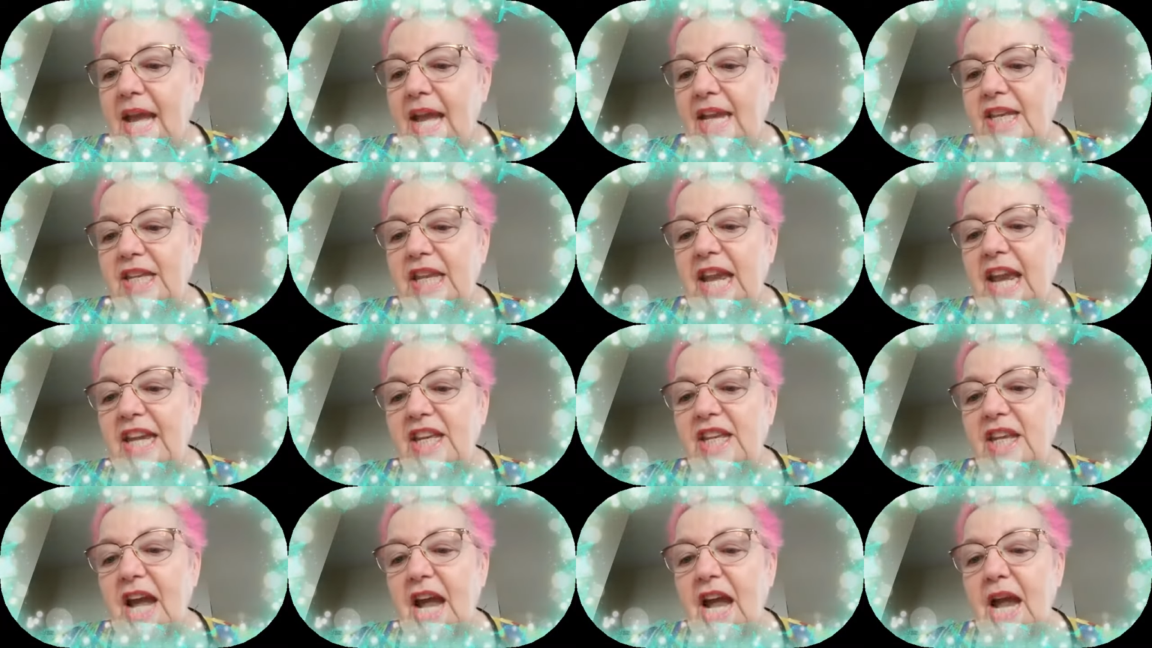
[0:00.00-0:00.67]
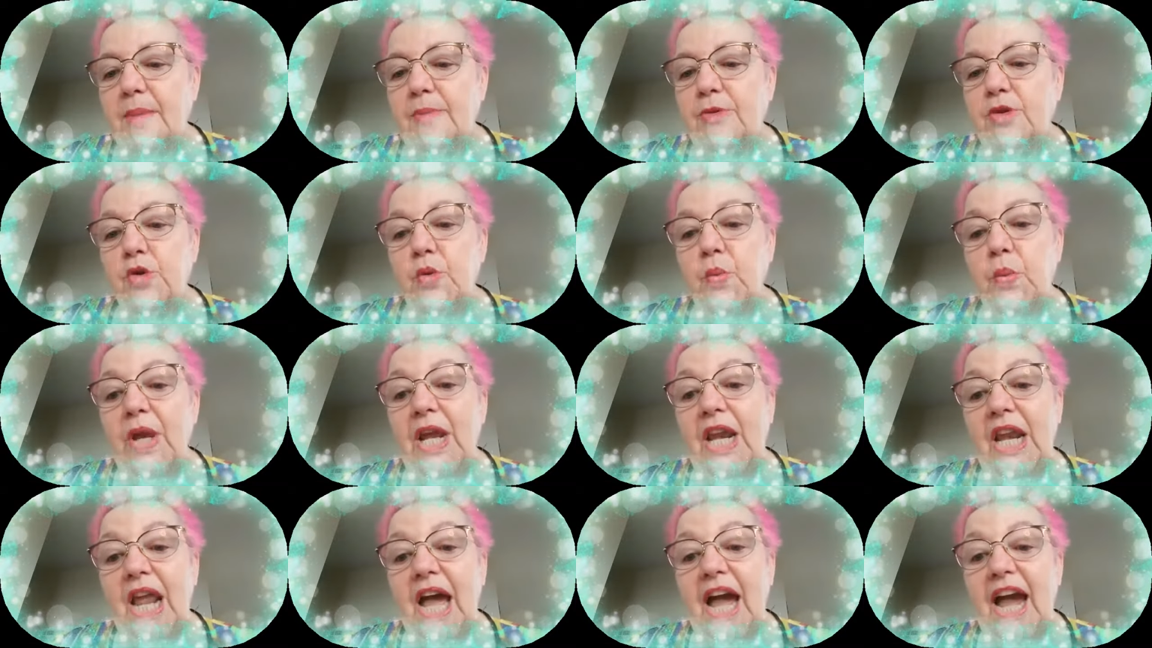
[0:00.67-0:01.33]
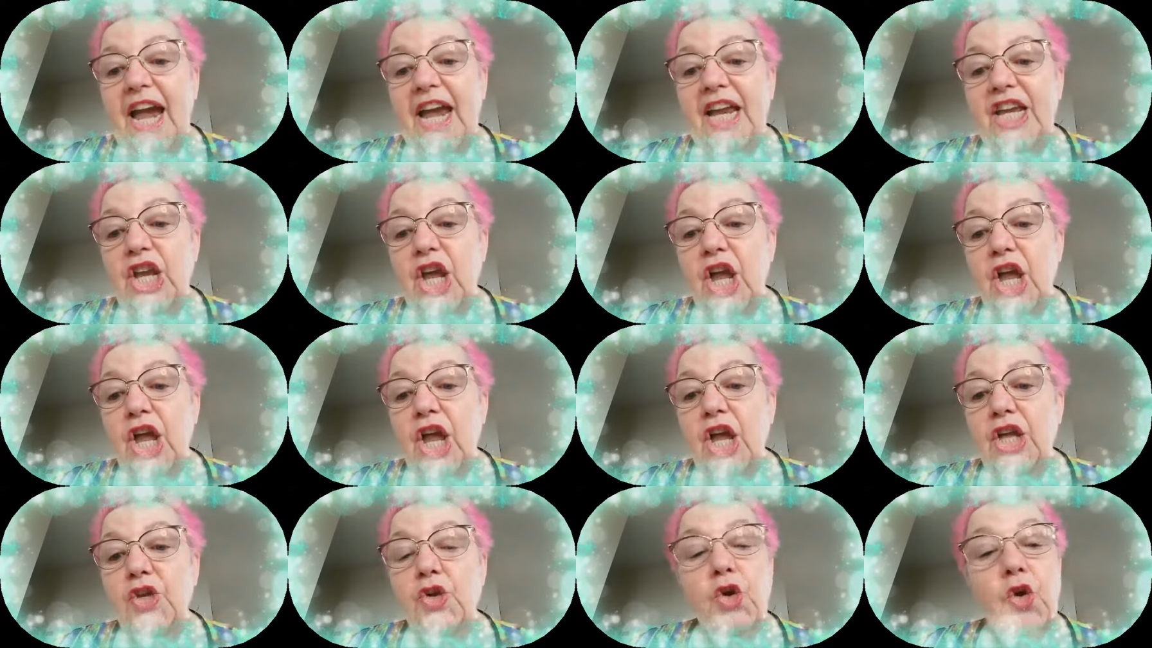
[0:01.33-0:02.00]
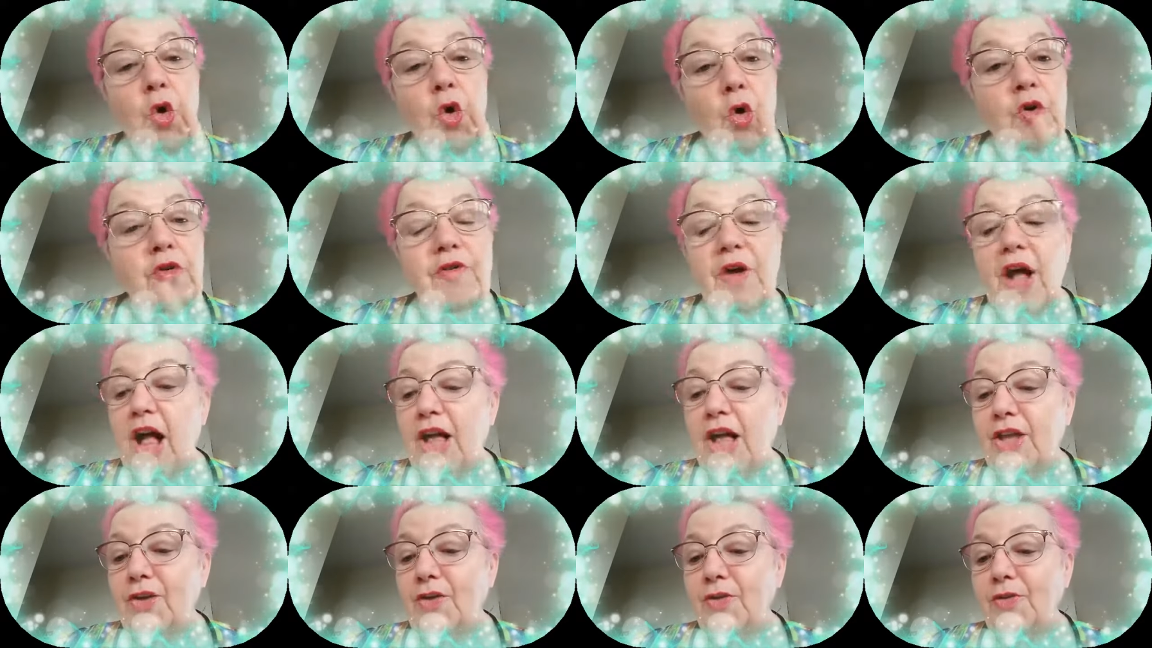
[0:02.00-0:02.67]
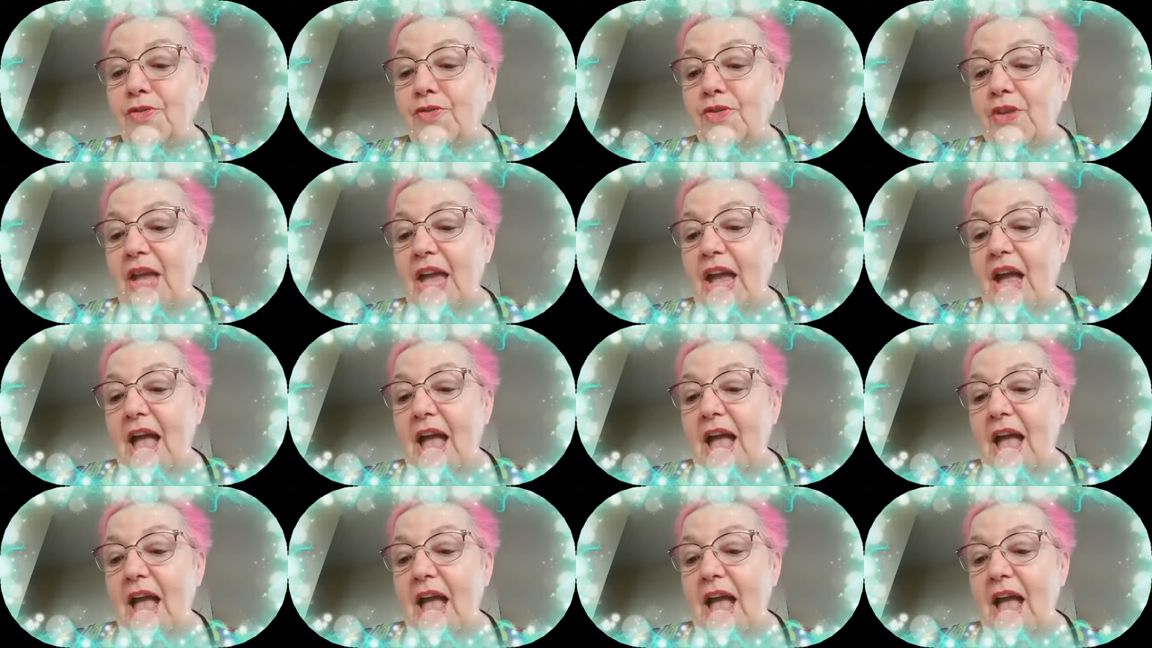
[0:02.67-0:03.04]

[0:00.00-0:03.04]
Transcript: Take time to realign your core values.